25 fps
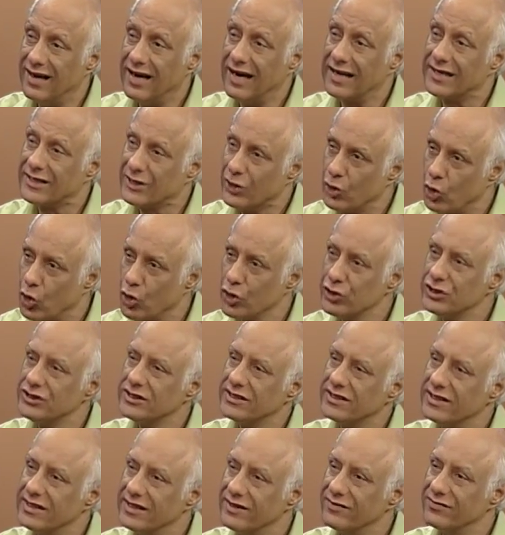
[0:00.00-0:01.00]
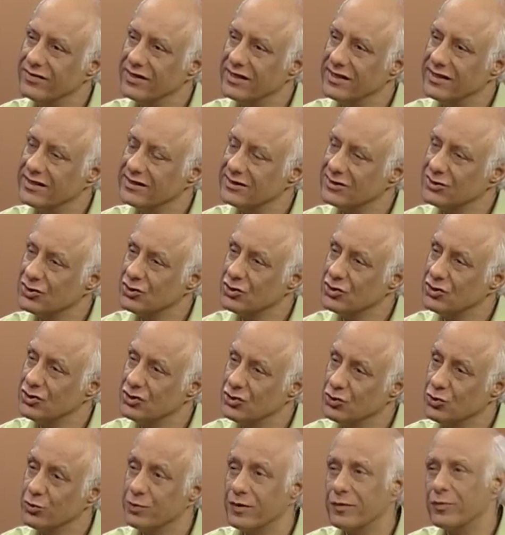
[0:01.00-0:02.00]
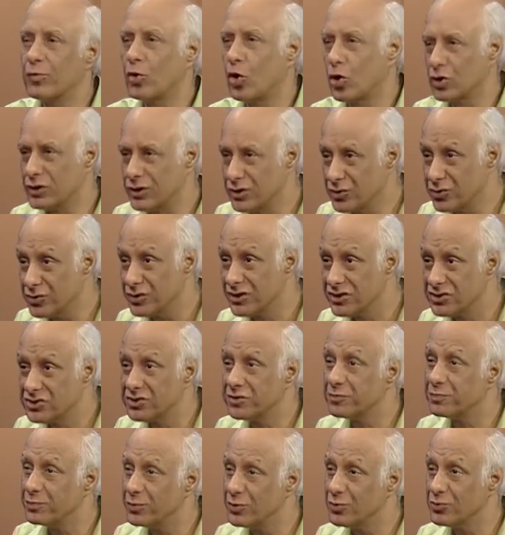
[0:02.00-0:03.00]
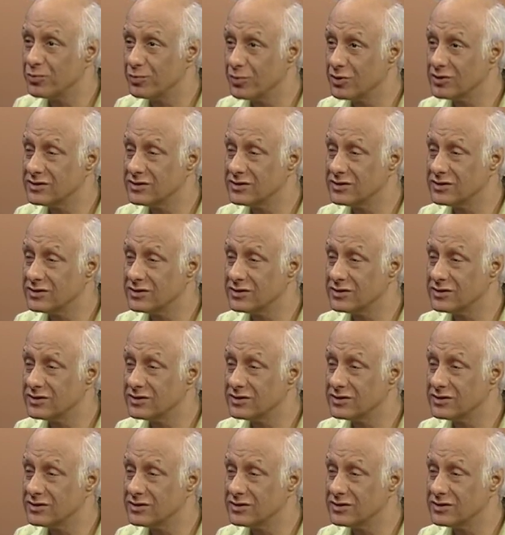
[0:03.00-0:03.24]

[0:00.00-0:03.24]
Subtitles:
archaeological evidence to be brought into disrepute,